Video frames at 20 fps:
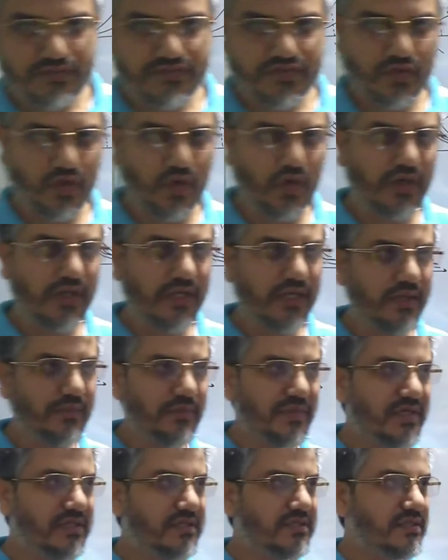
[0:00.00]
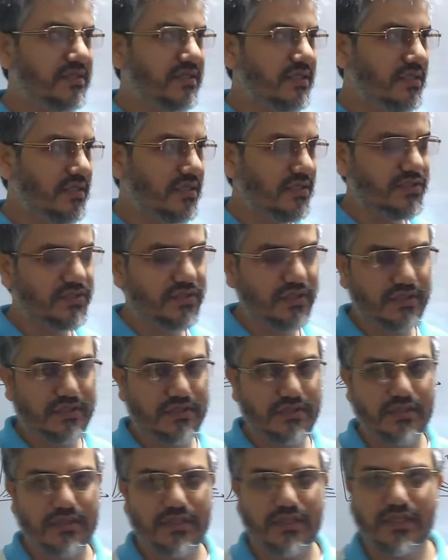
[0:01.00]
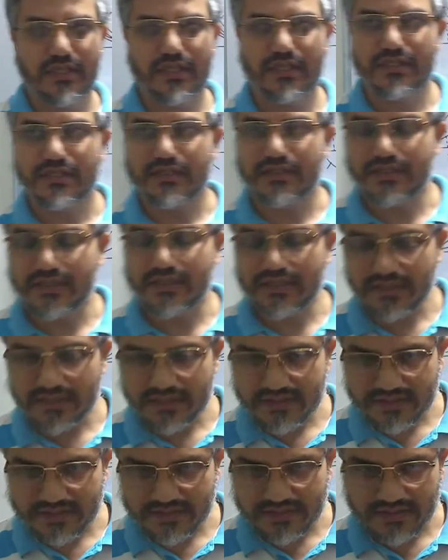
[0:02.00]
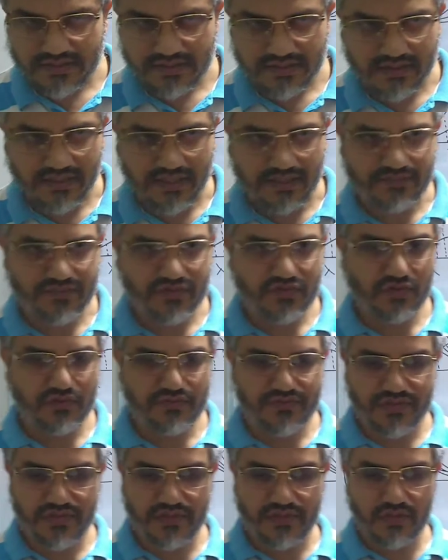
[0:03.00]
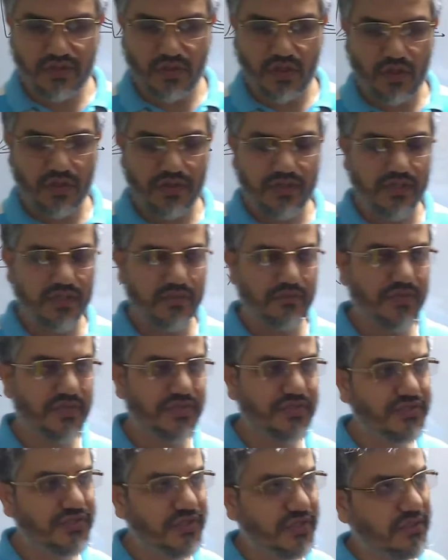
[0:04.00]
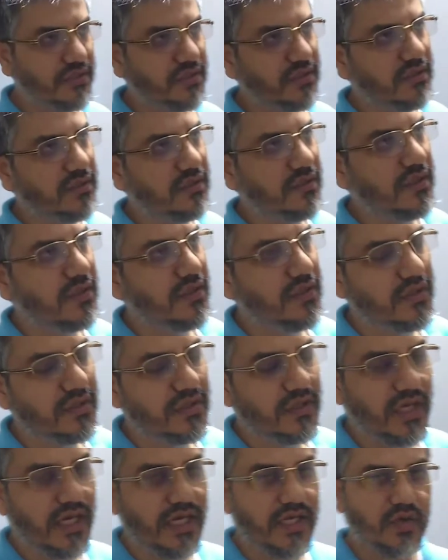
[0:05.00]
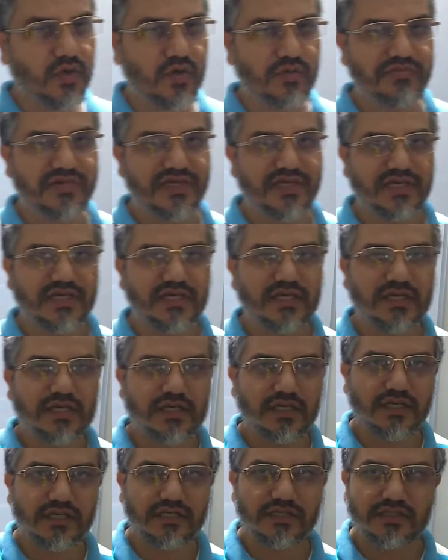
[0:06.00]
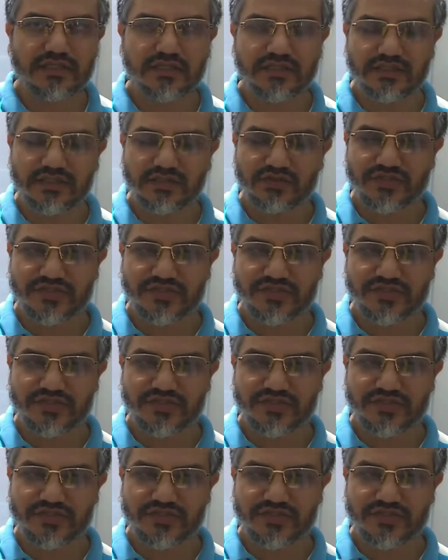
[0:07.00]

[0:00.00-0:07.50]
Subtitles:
absorbs or emits radiation. This absorption or emission cannot be a